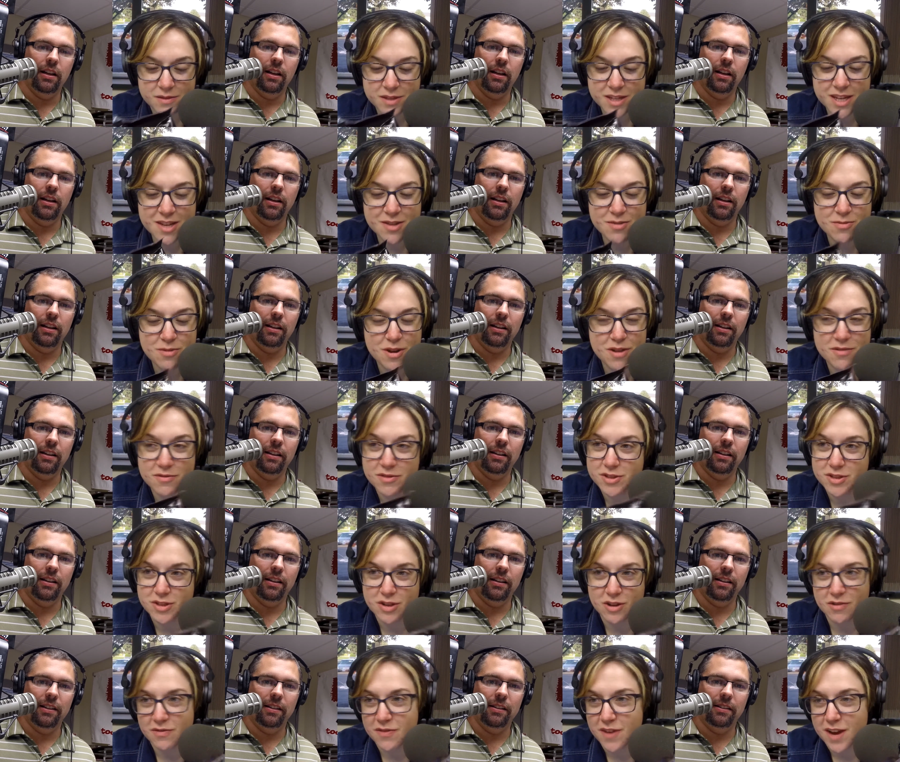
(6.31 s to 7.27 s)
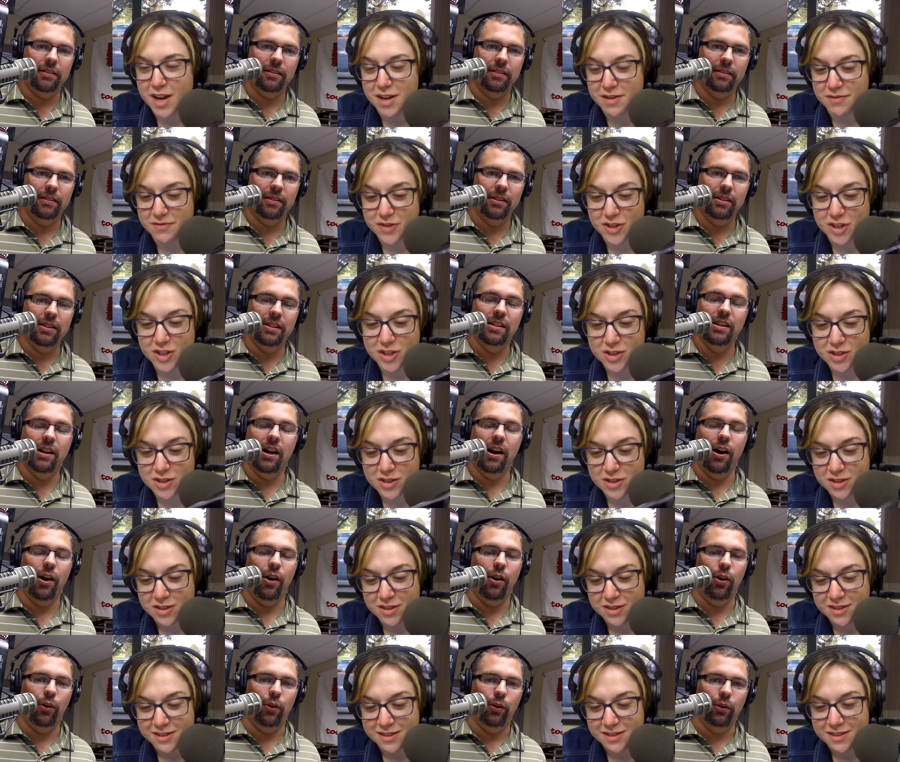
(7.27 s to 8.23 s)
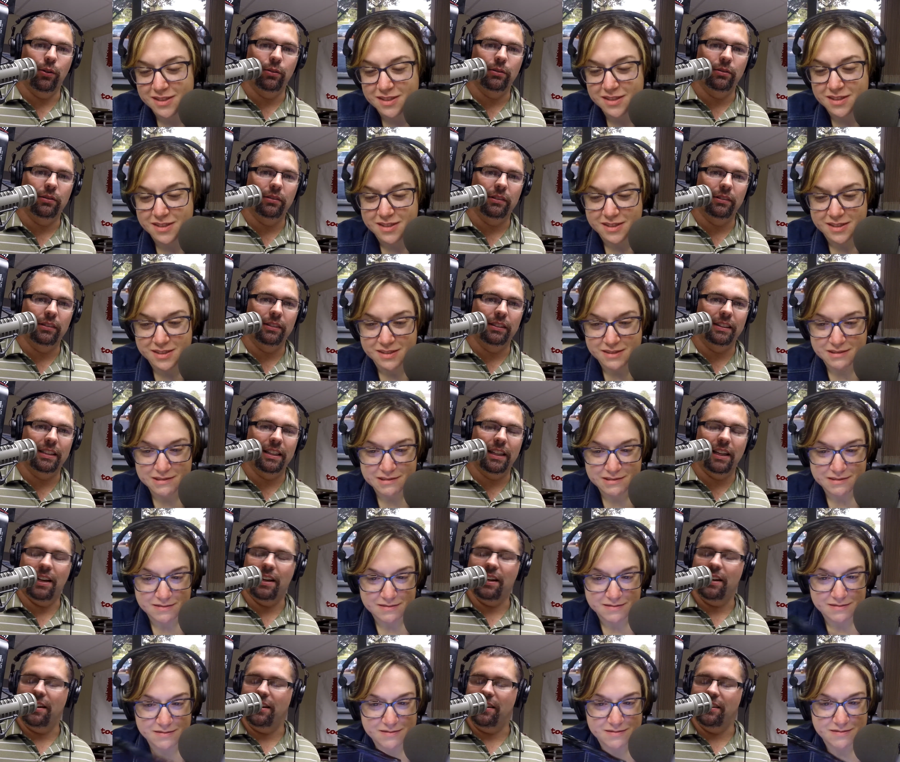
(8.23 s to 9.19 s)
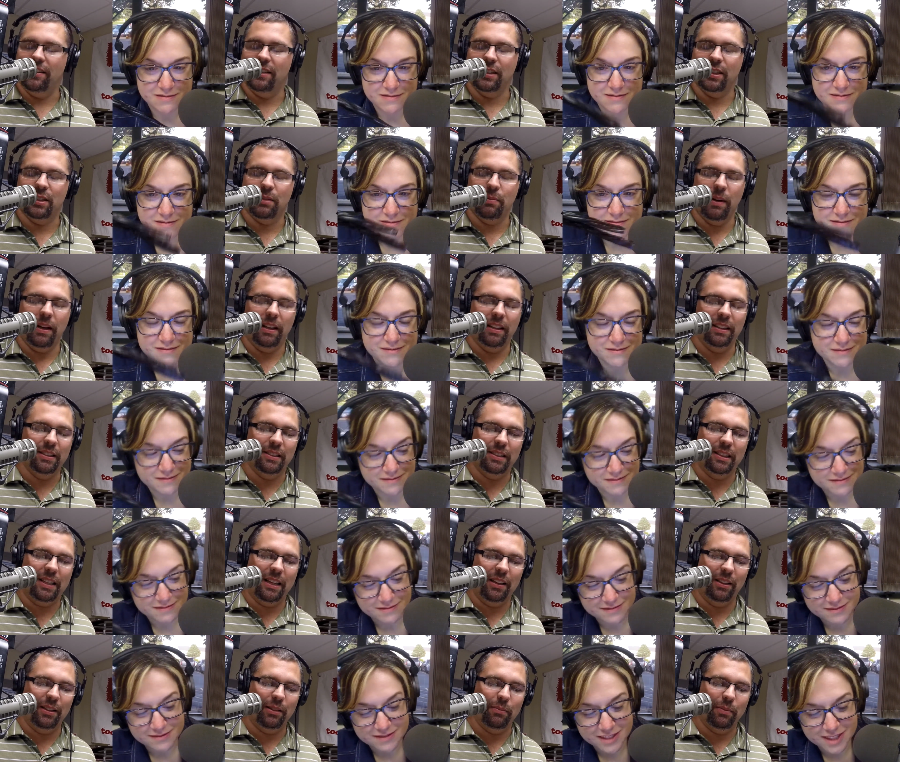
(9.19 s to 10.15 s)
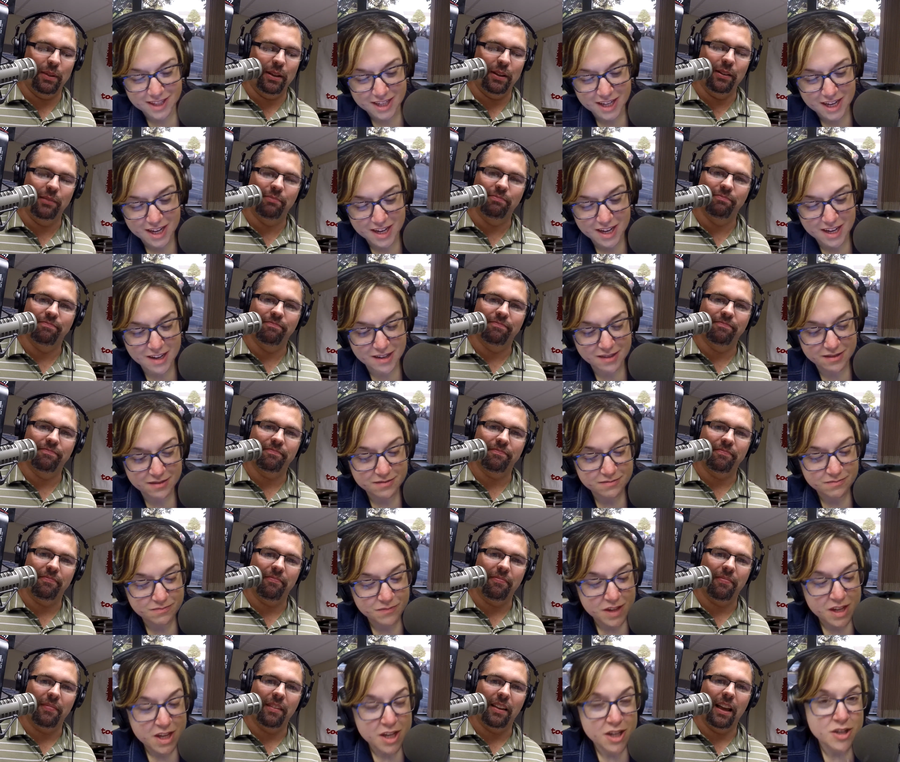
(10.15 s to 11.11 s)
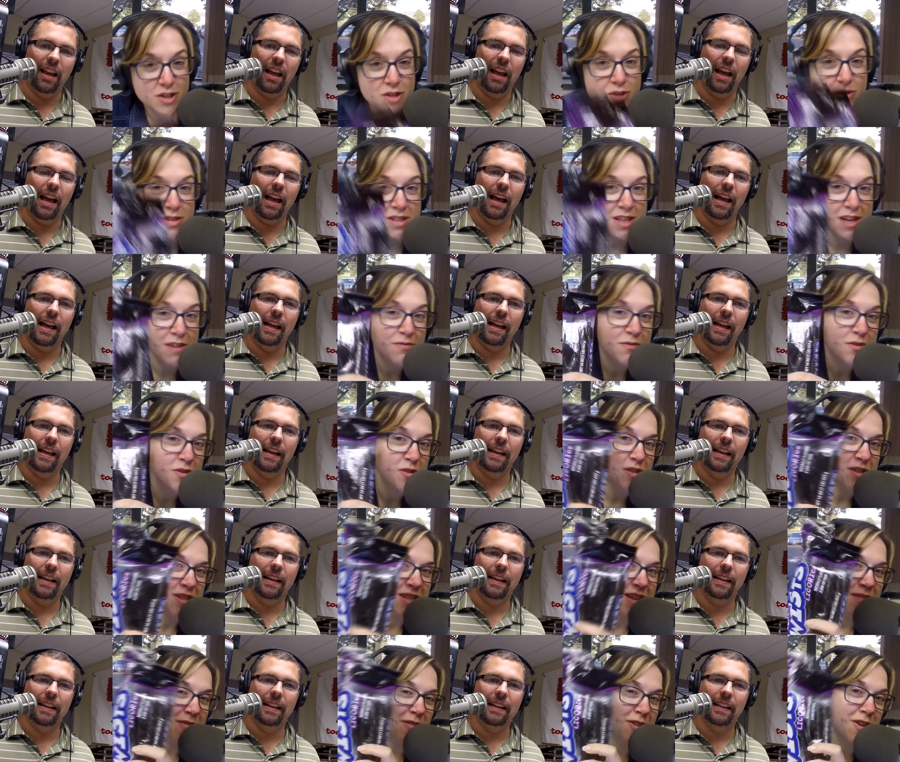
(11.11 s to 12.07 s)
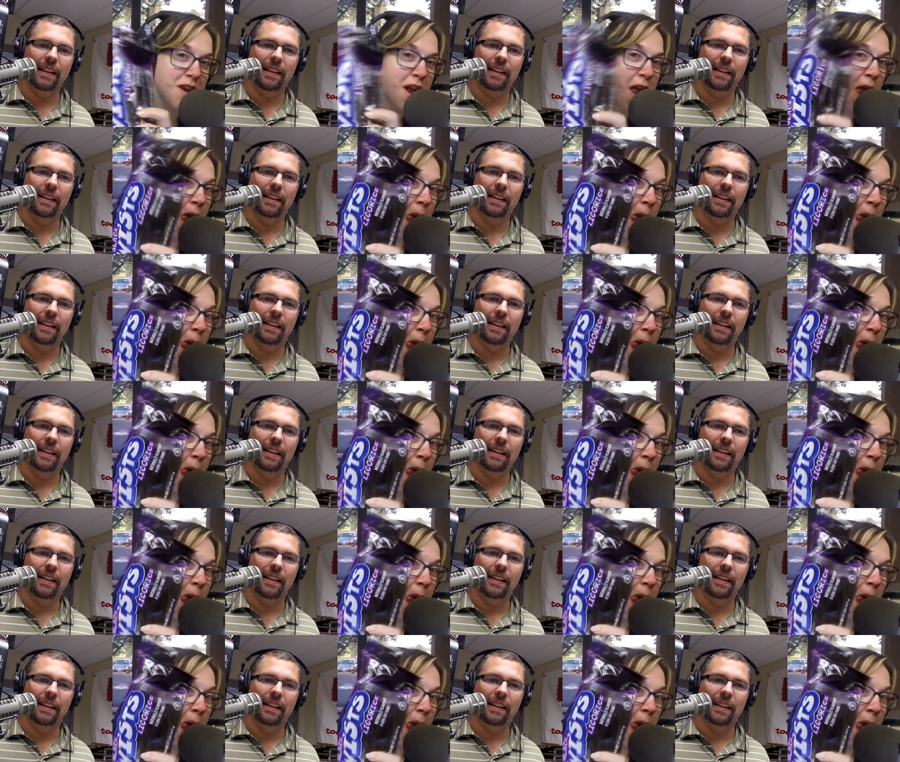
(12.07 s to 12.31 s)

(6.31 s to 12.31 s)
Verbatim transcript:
Speaker 1: Neither one of us are a fan of this.
Speaker 2: No. The, oh, the smell is killing me. Yeah.
Speaker 1: Two cent fuel saver.